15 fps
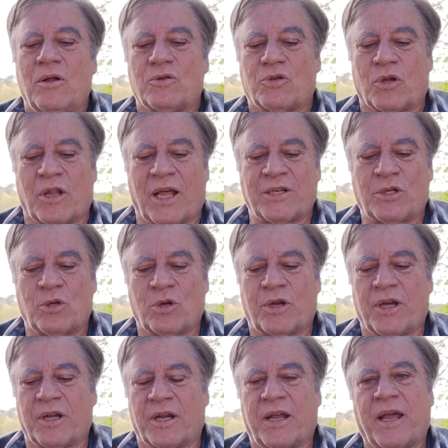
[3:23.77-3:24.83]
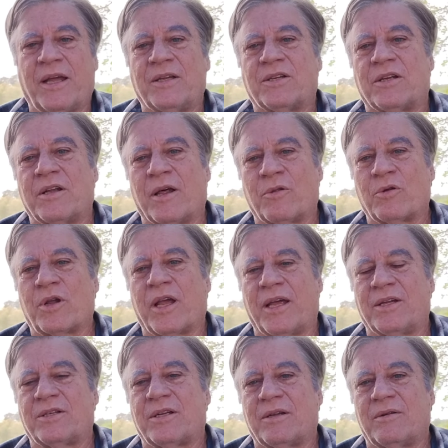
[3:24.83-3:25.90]
So let's look at a case, another
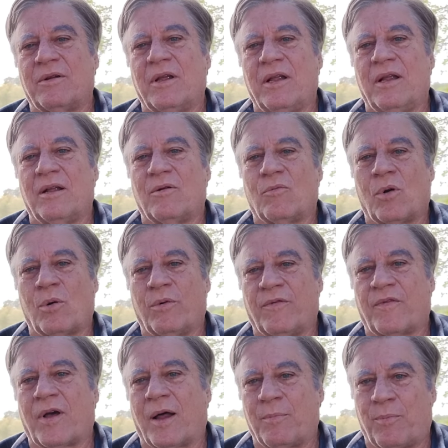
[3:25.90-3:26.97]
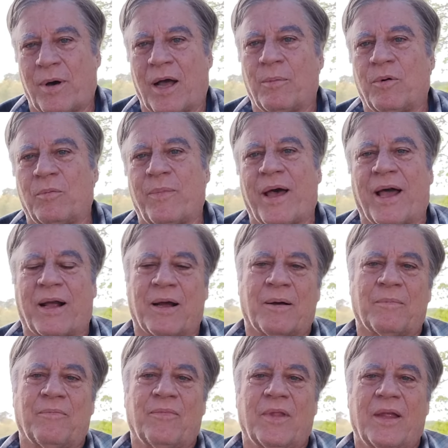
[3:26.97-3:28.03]
case, where we've got Bible
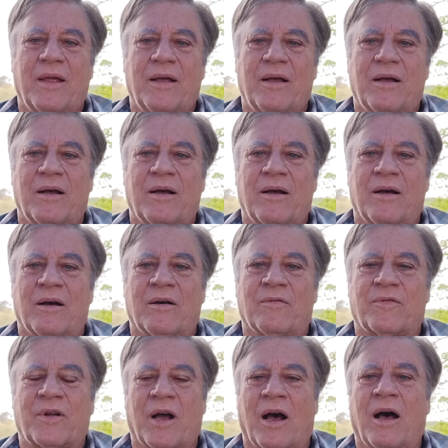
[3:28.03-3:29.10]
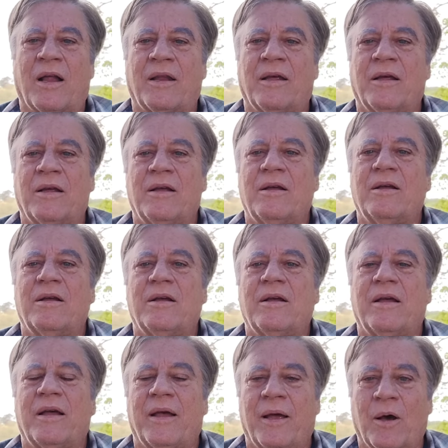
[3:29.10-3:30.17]
backup of God
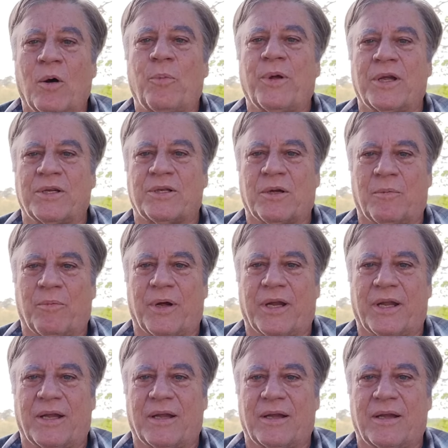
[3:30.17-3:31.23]
helping somebody.